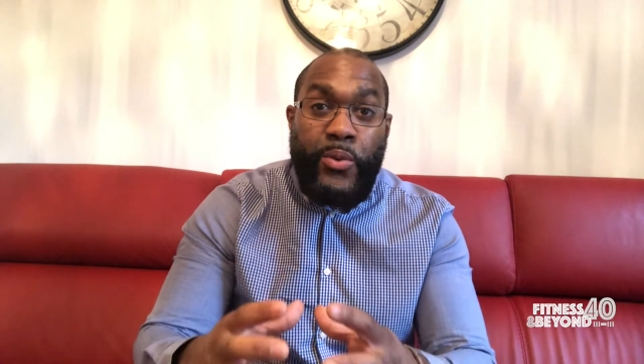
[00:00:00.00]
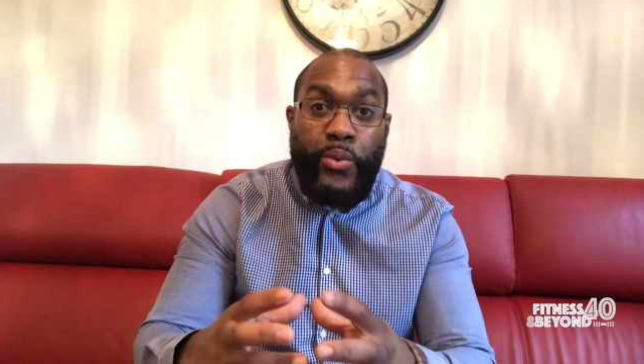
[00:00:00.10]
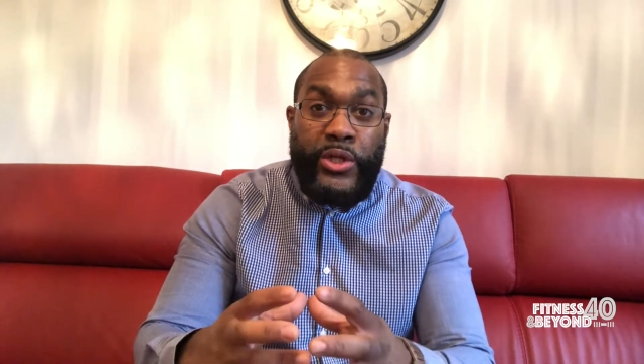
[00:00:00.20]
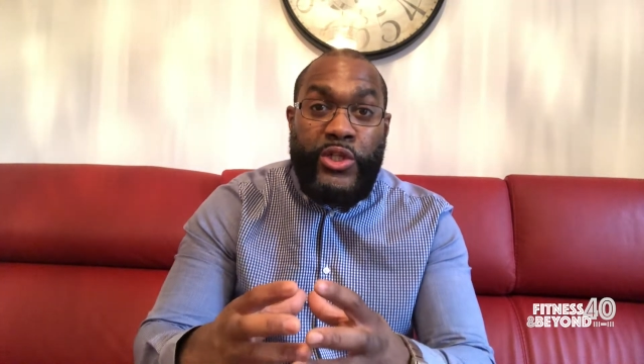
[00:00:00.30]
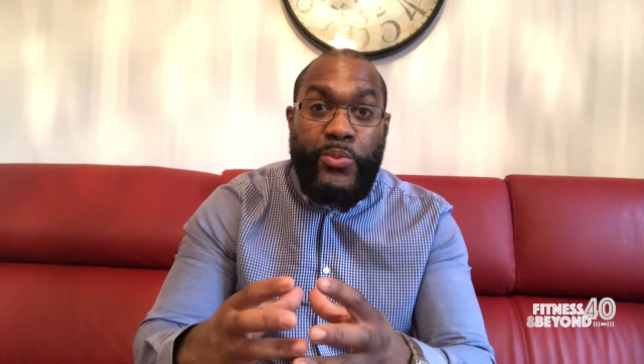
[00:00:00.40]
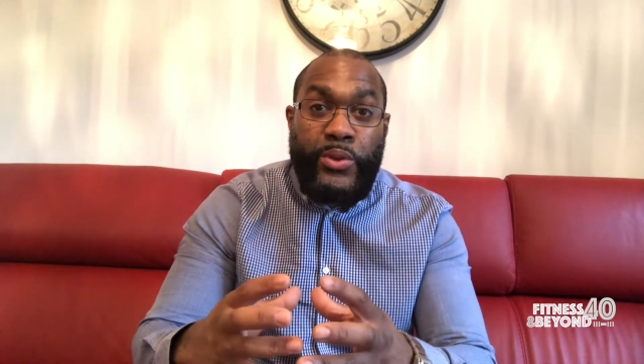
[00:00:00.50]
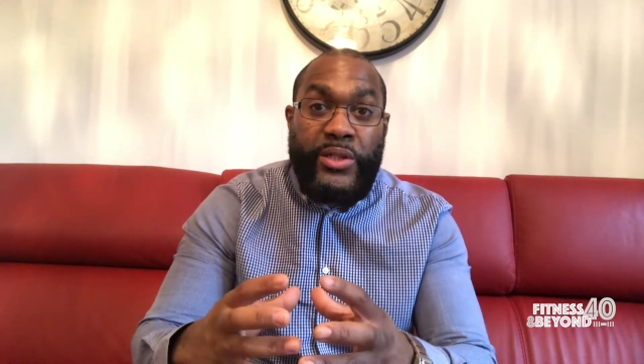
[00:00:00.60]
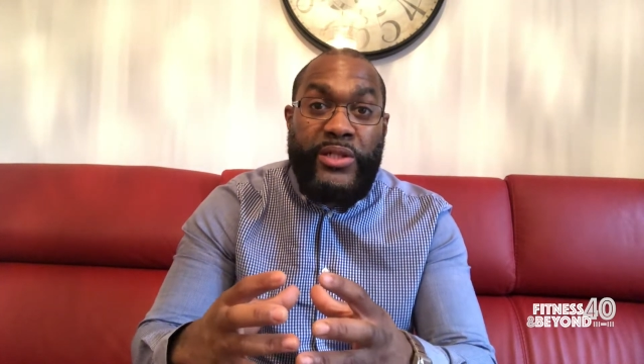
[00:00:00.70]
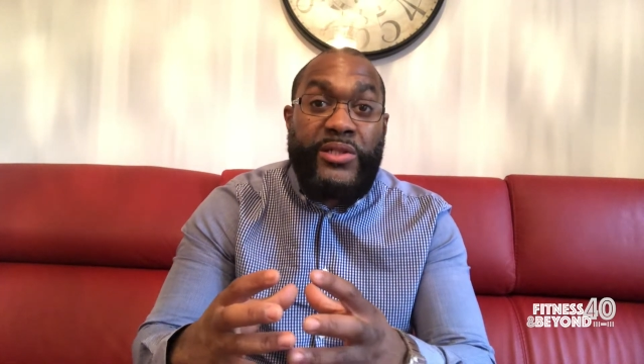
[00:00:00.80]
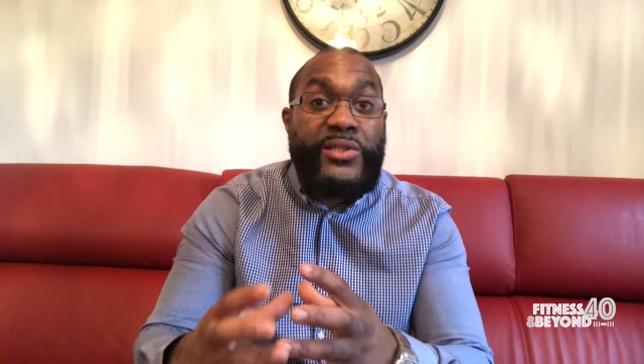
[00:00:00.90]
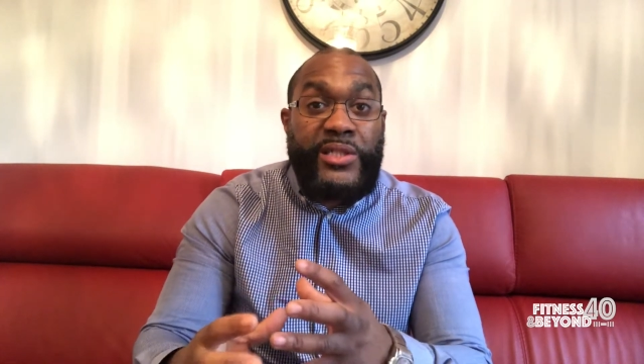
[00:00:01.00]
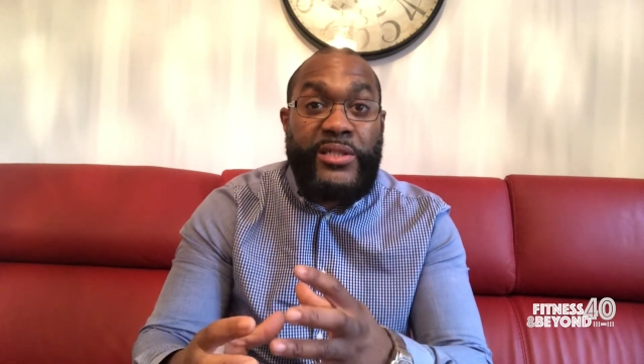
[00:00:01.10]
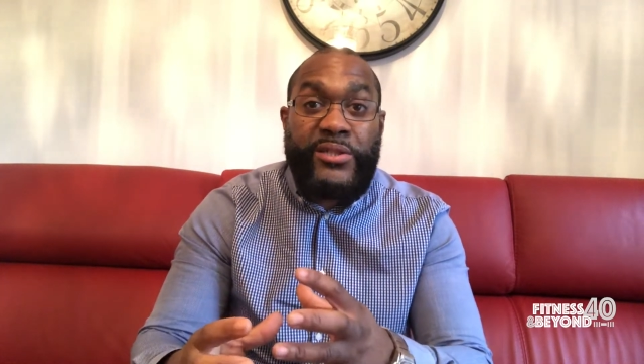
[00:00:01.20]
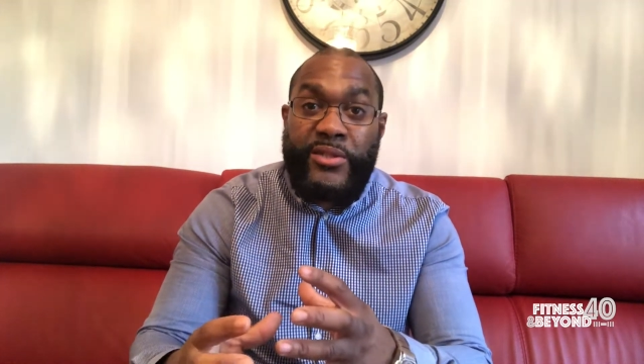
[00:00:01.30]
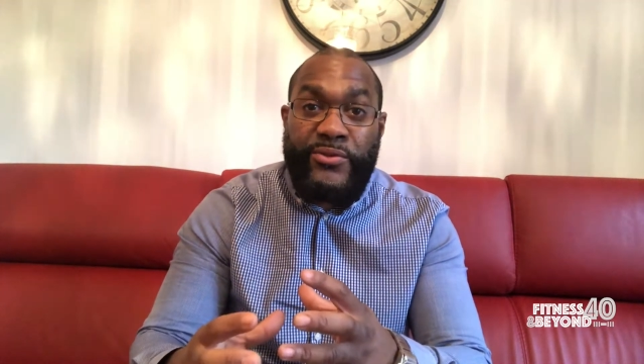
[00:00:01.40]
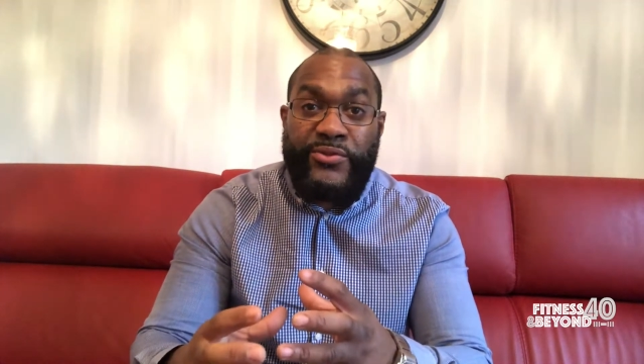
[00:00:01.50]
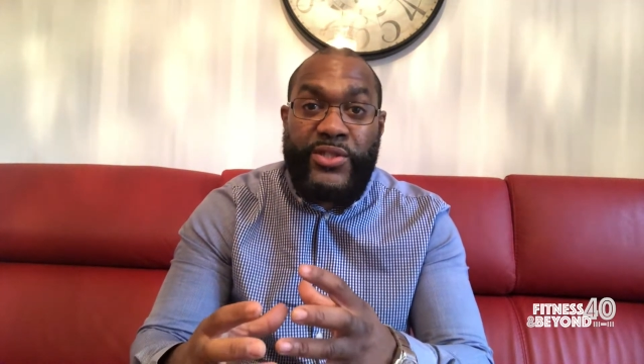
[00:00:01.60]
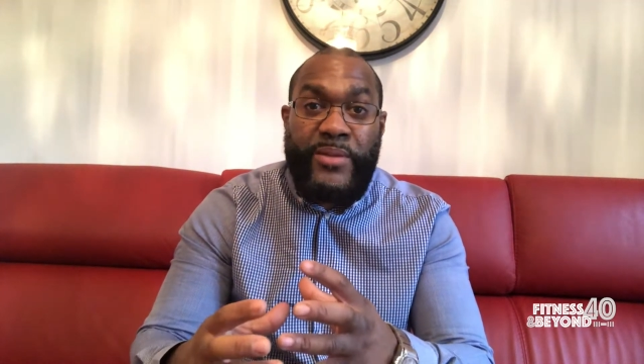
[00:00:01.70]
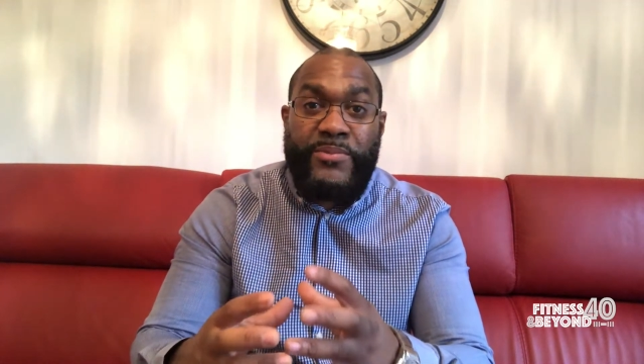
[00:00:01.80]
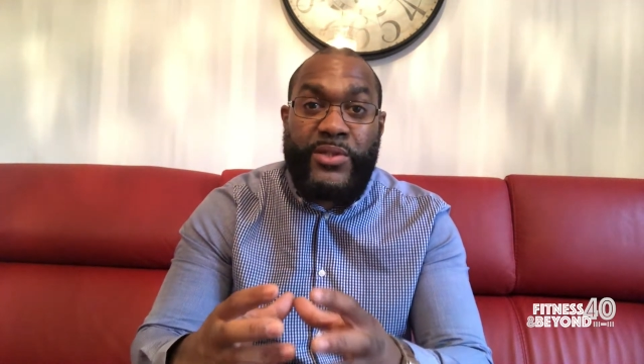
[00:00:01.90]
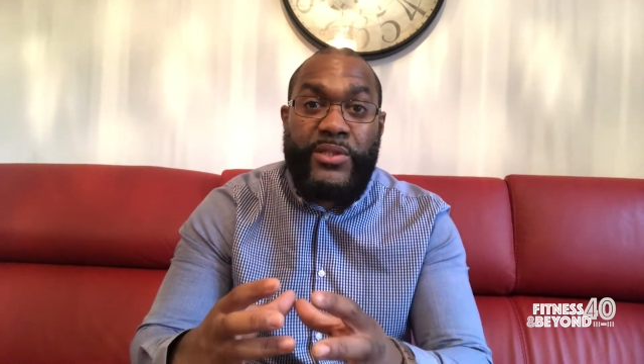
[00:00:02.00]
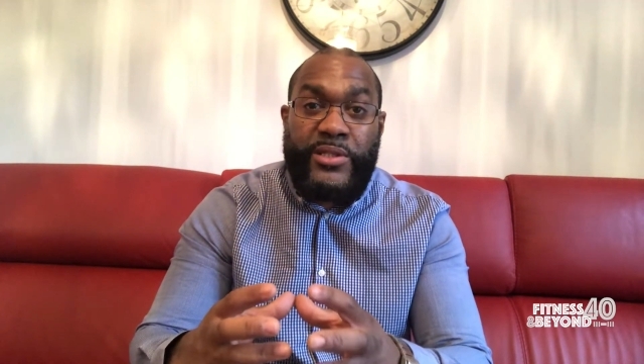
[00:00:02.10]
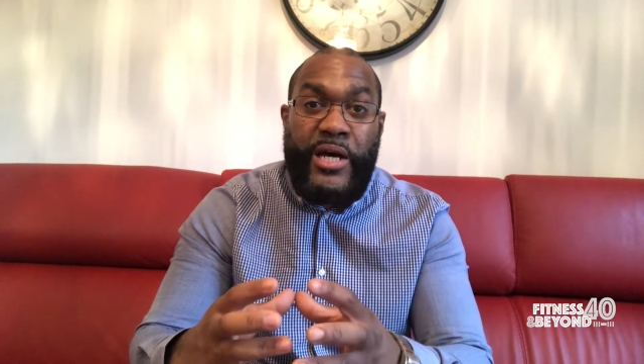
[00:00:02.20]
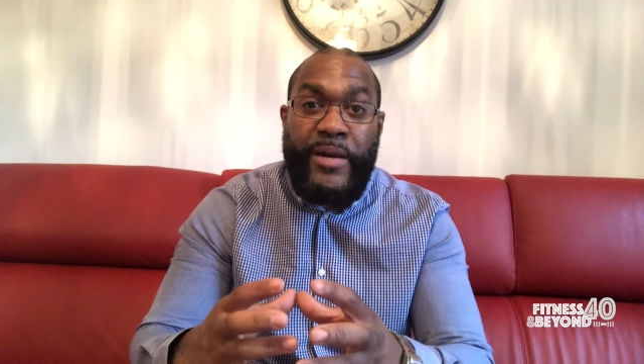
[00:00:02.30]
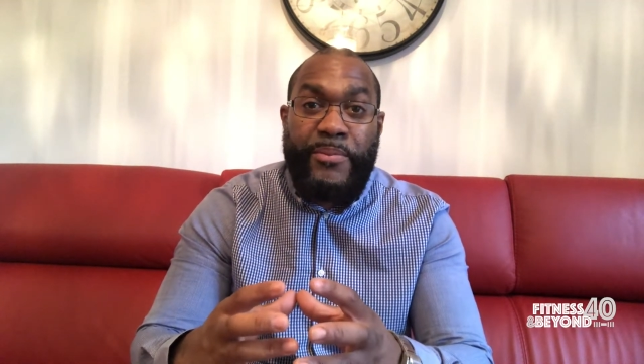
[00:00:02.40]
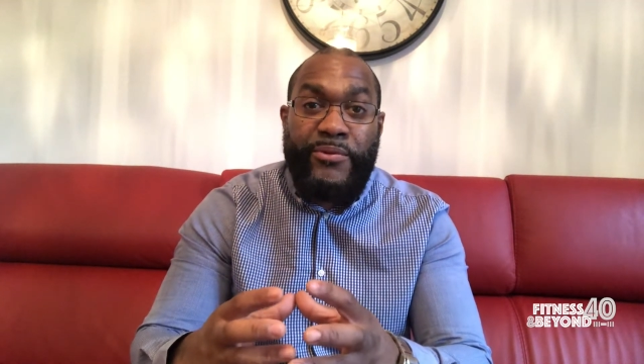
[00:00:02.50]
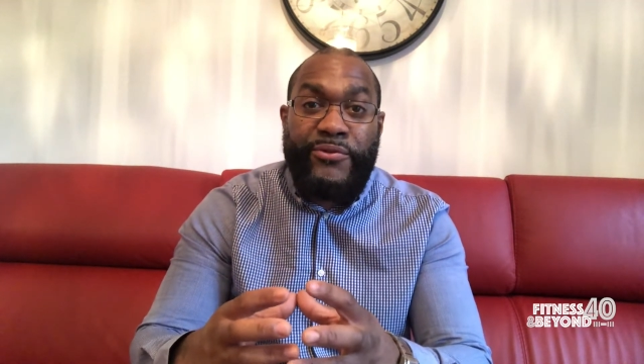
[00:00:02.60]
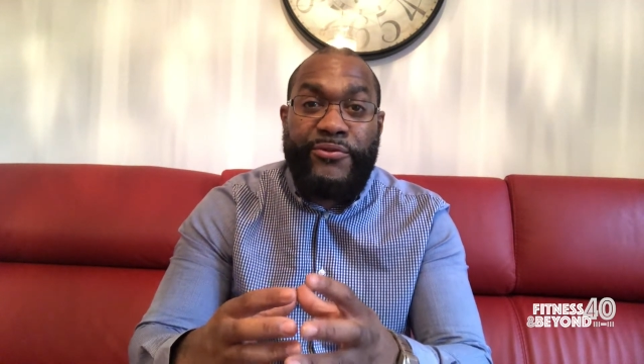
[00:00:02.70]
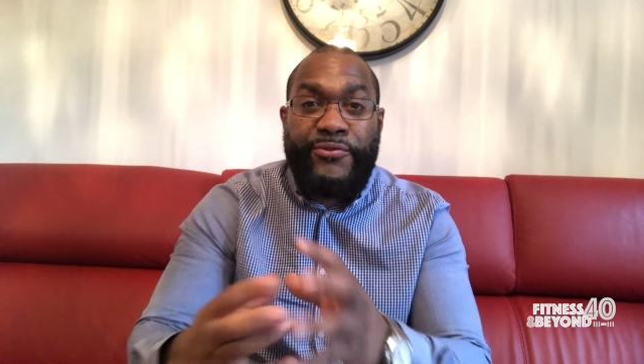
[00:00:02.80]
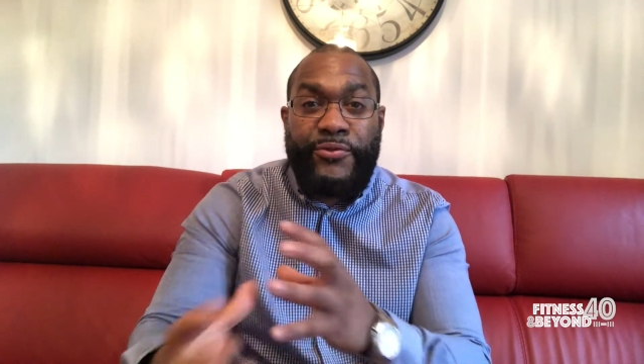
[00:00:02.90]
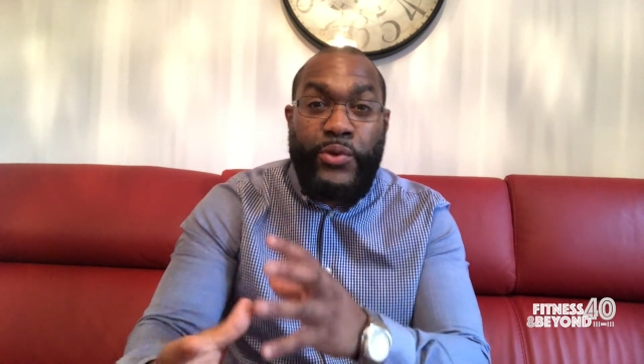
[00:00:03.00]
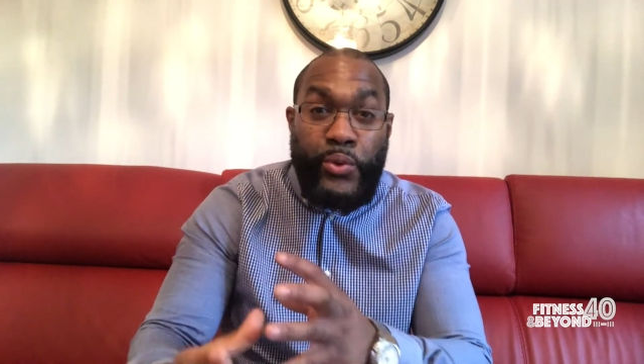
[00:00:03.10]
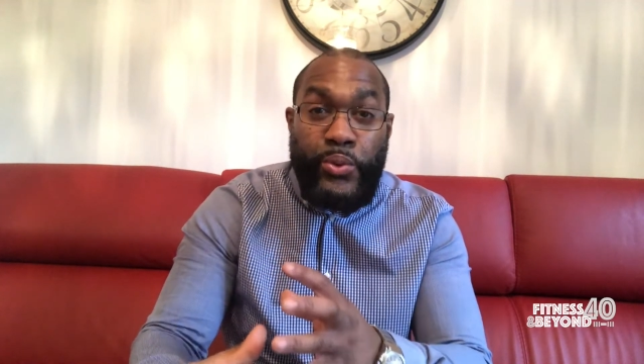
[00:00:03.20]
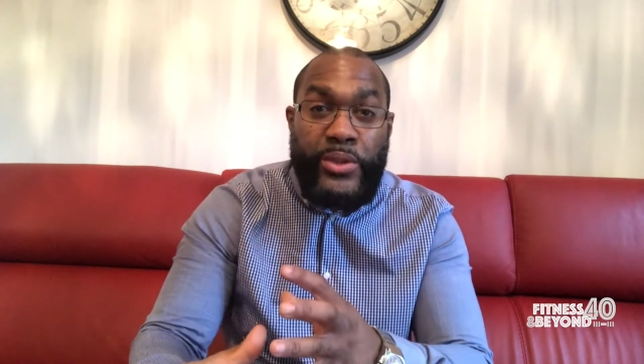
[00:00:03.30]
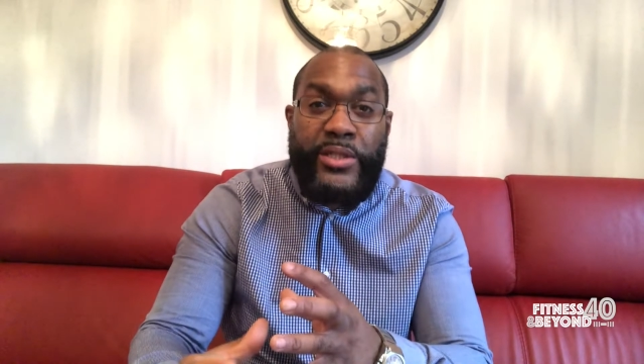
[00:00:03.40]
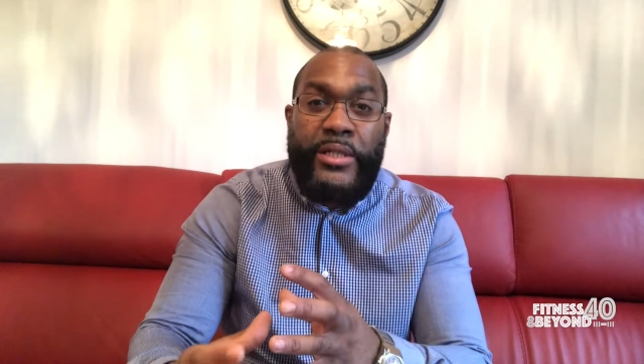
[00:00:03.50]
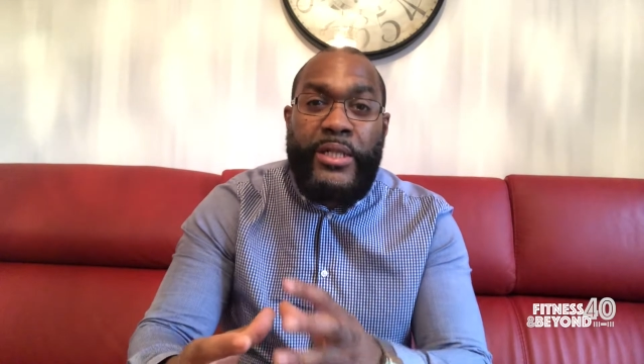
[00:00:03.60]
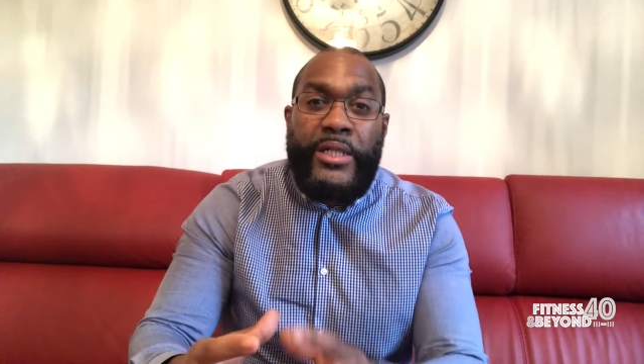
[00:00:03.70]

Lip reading: which would consist of some type of fruit,